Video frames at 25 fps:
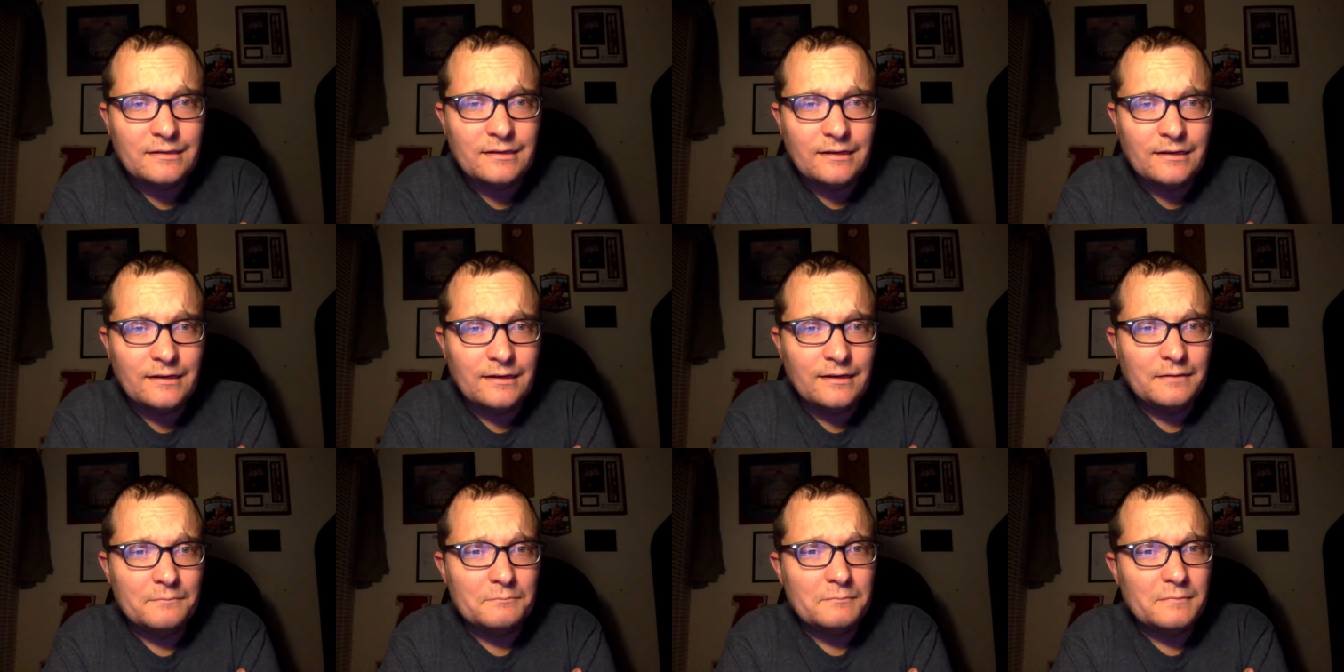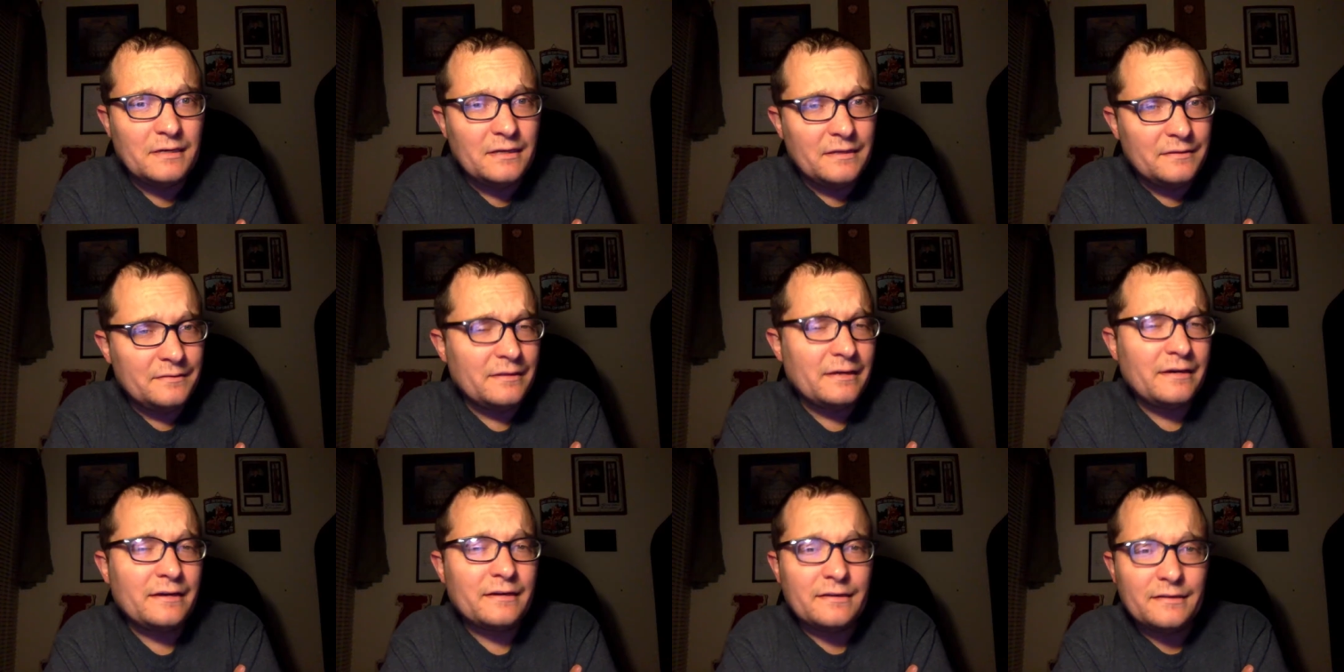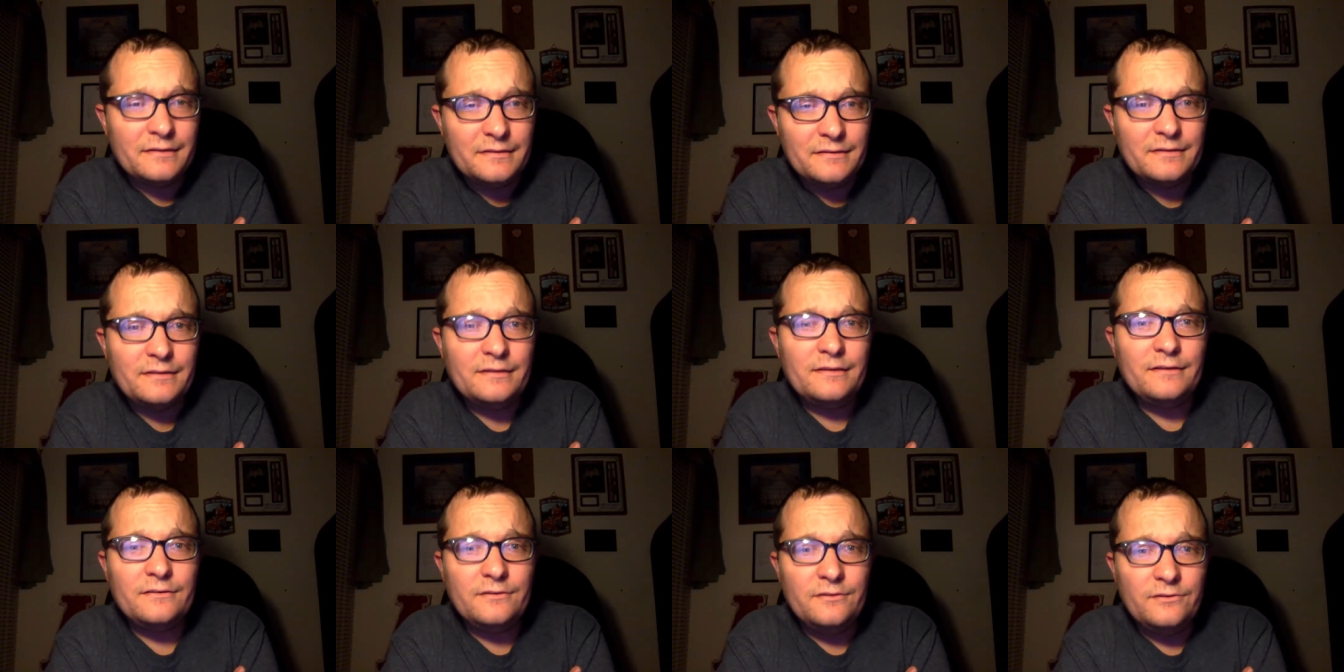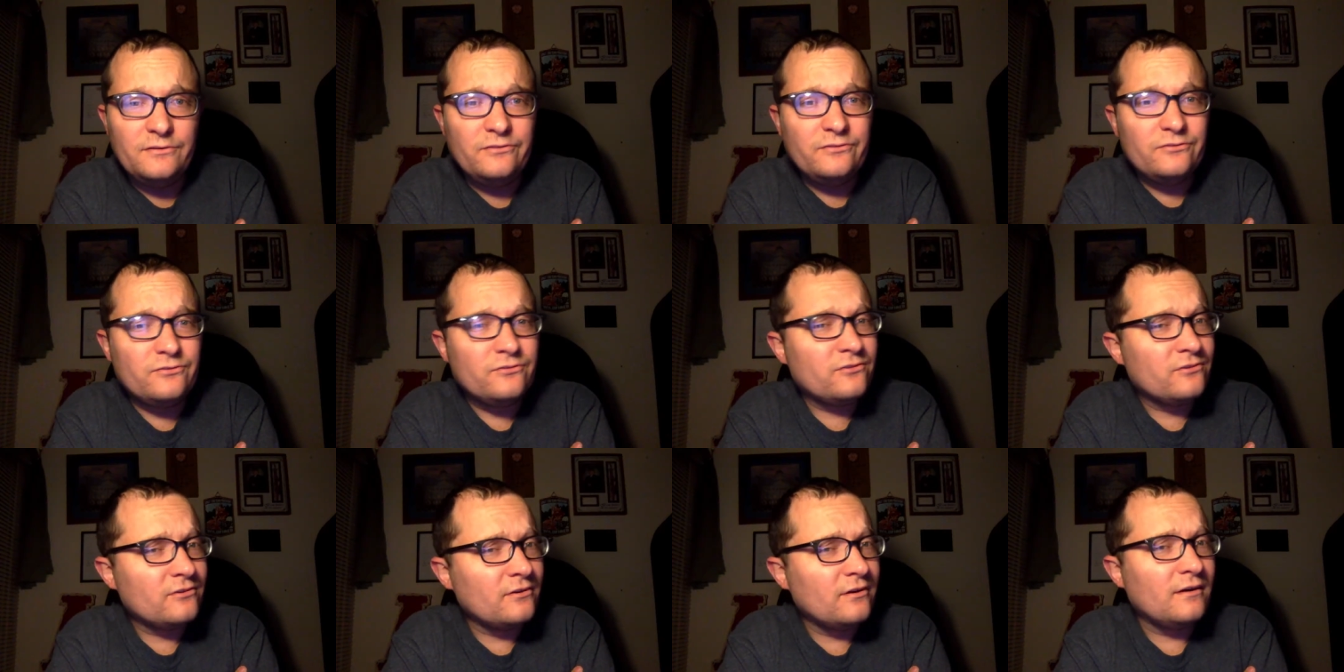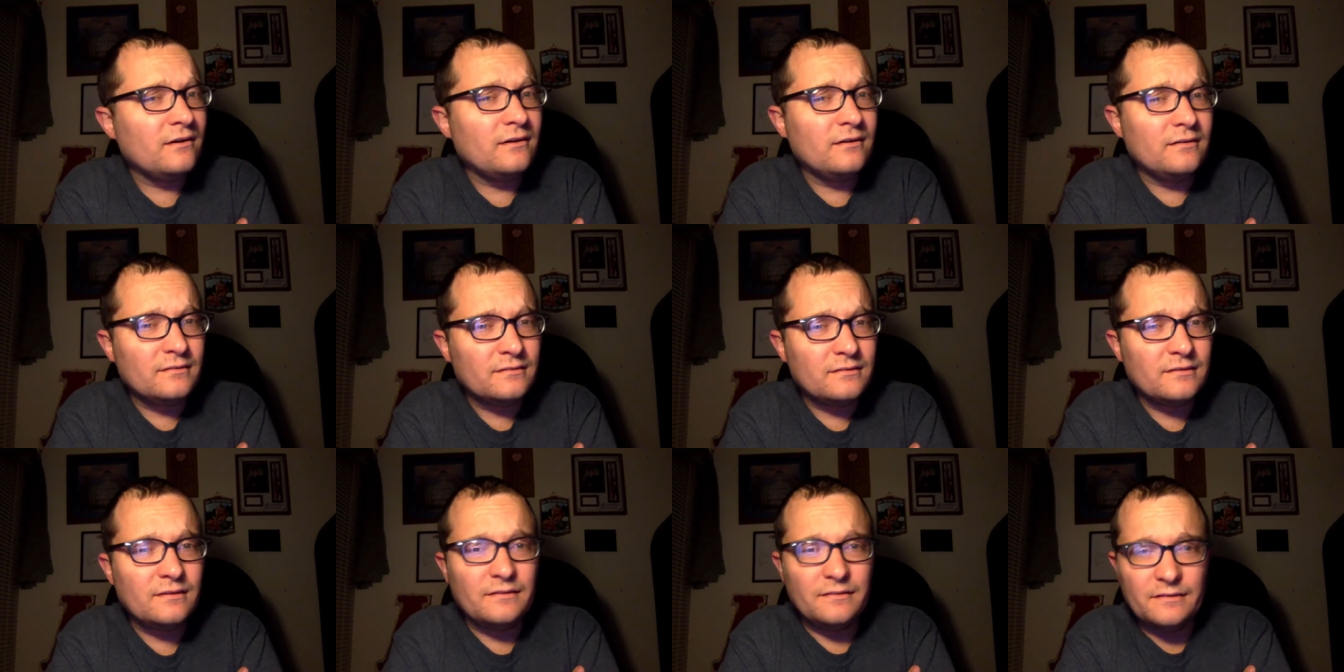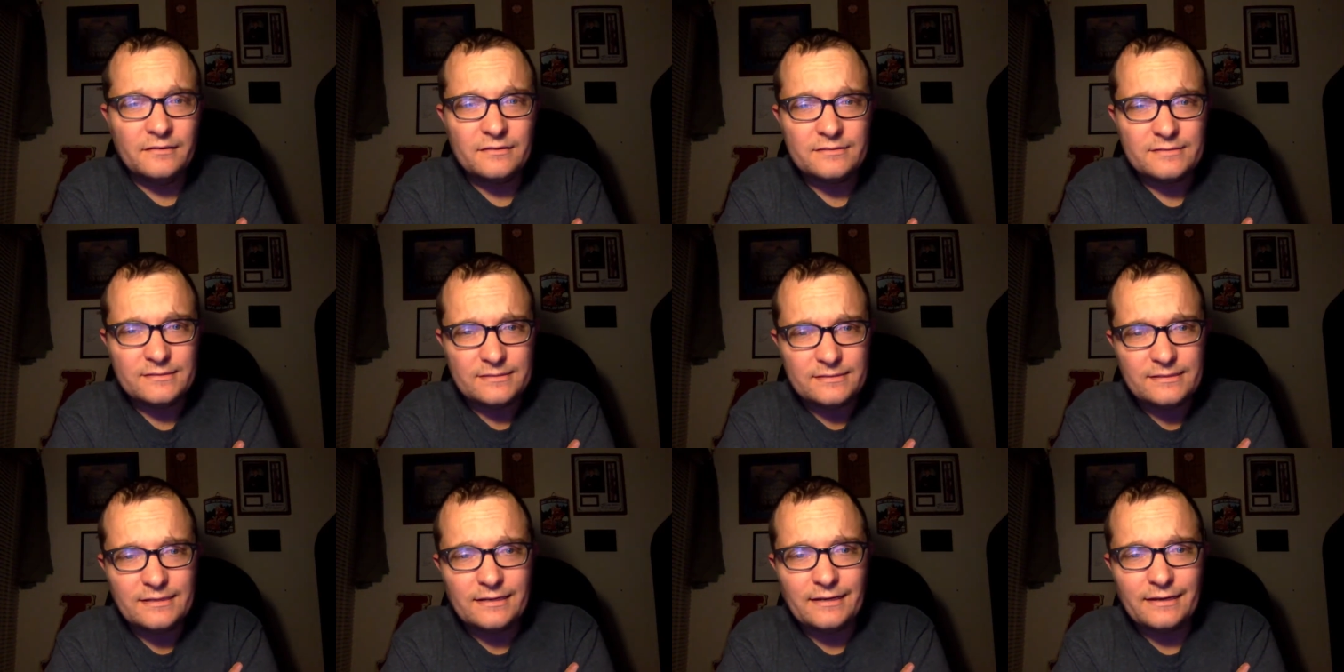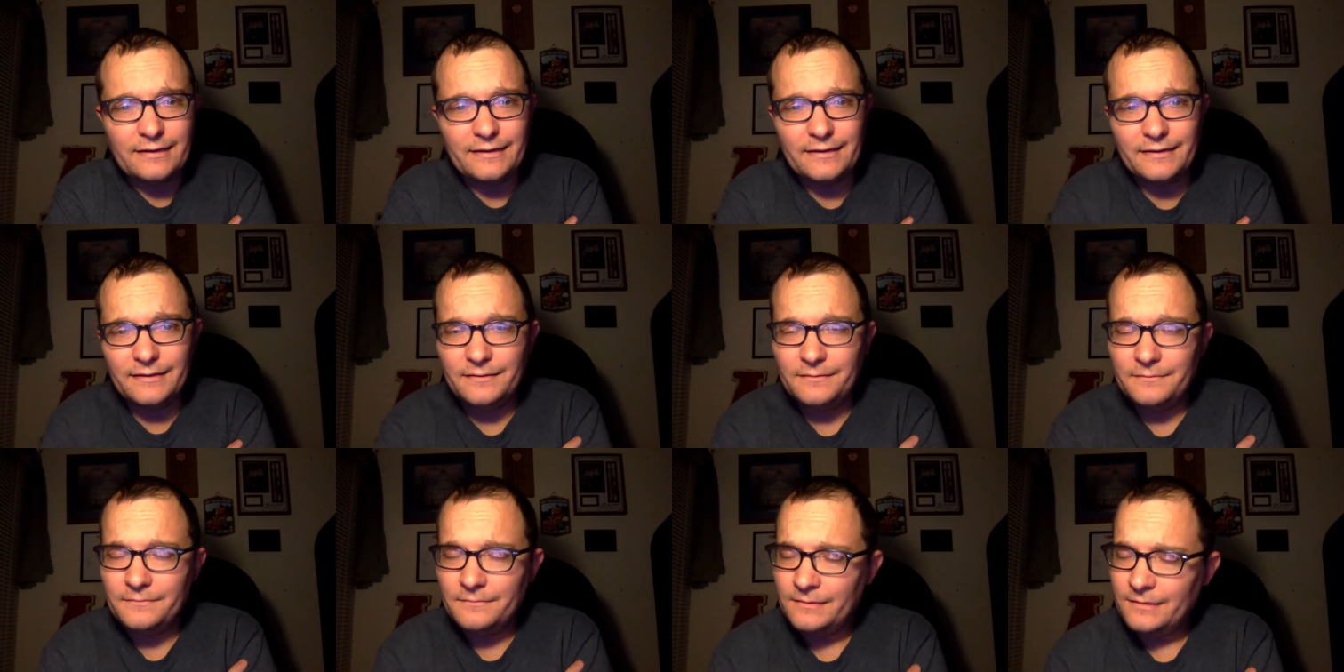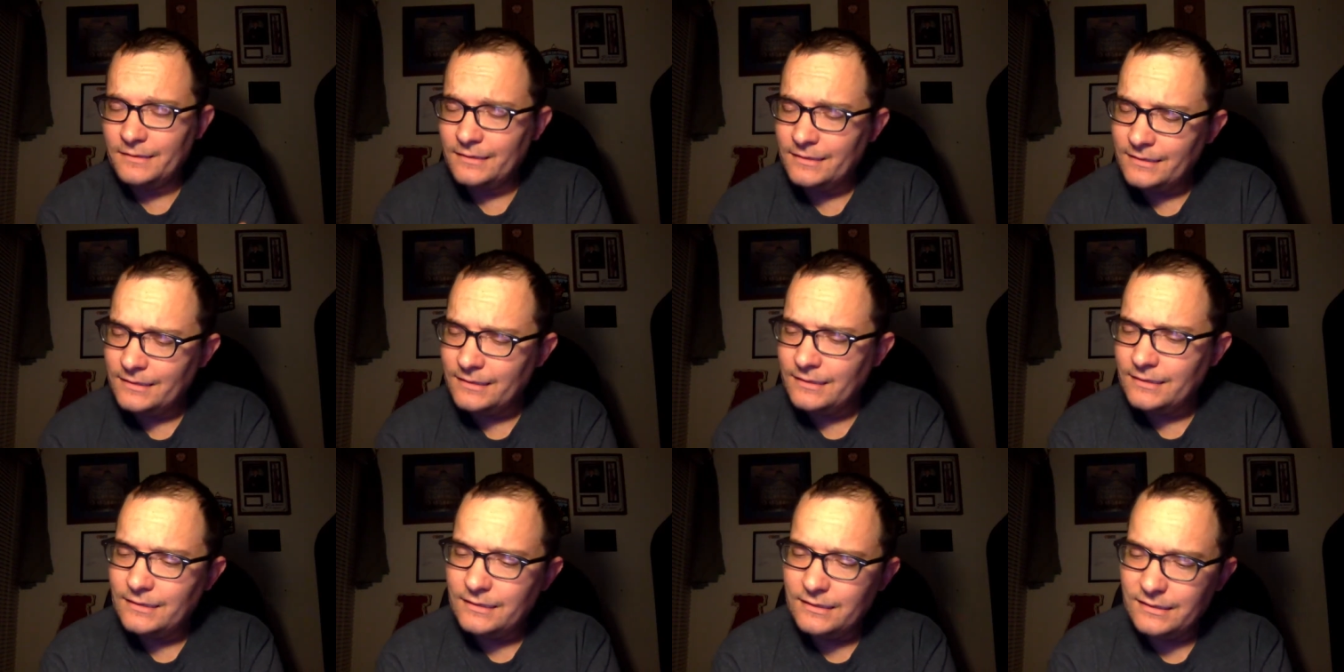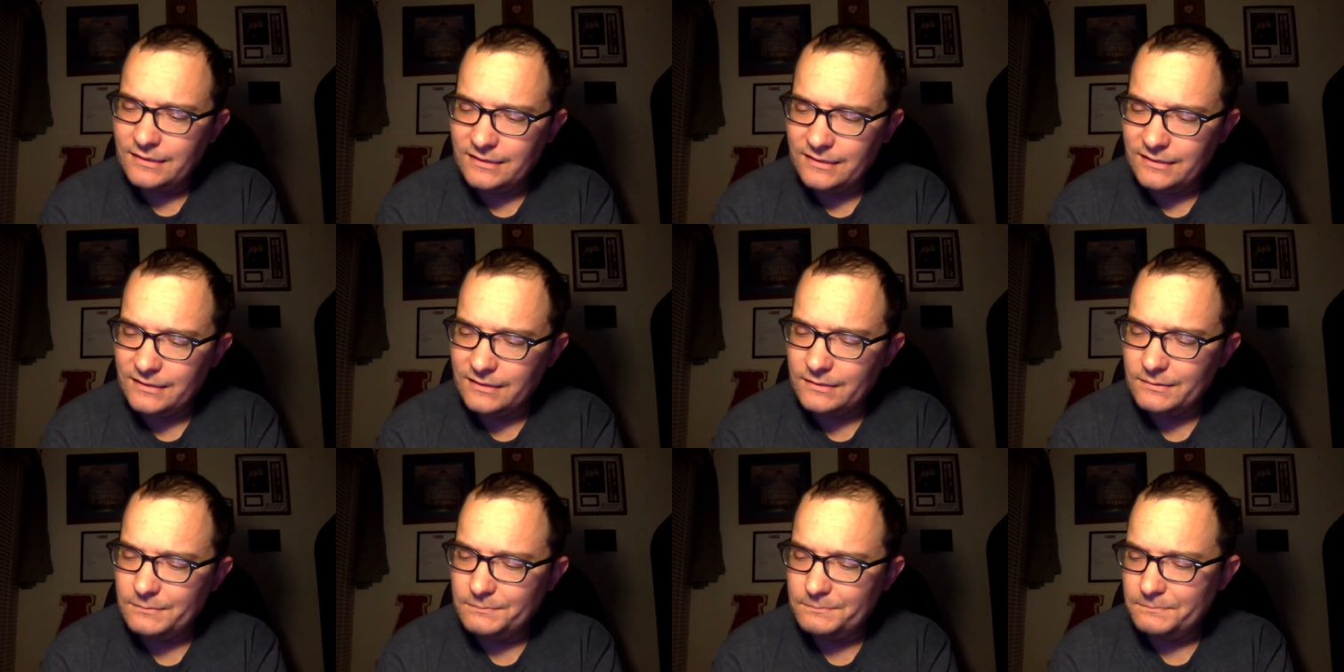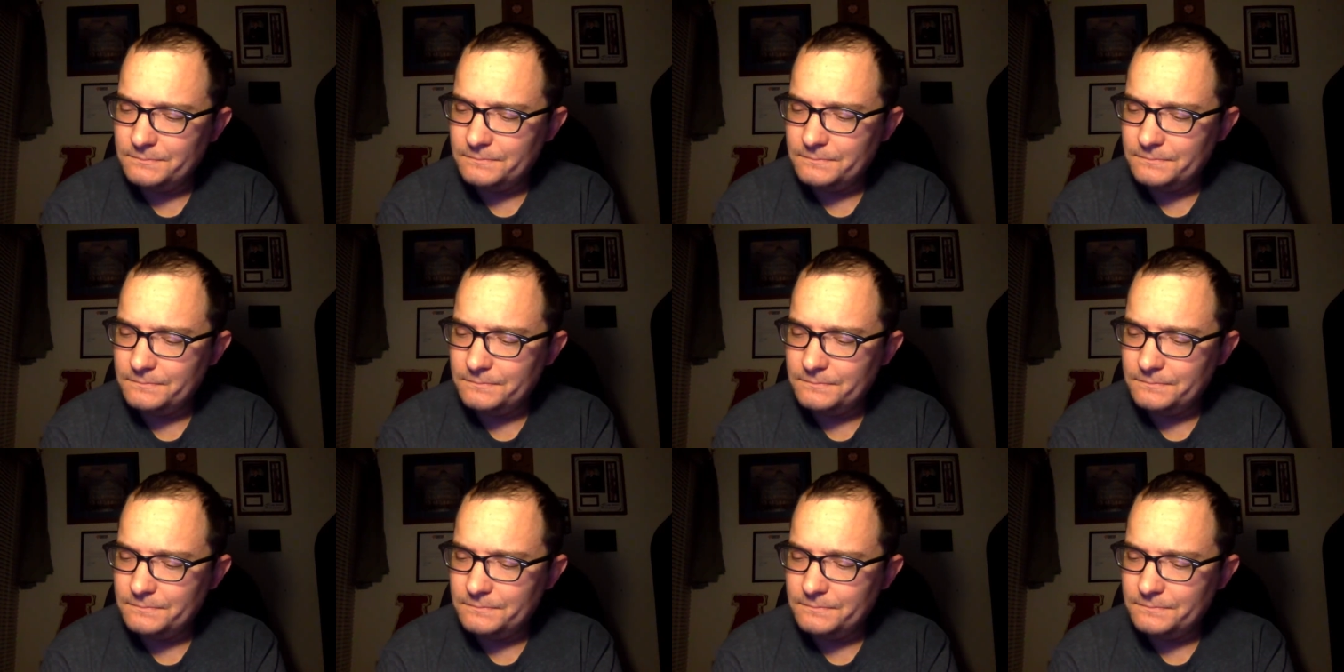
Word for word: Um, and that continues uh, to this day. Uh,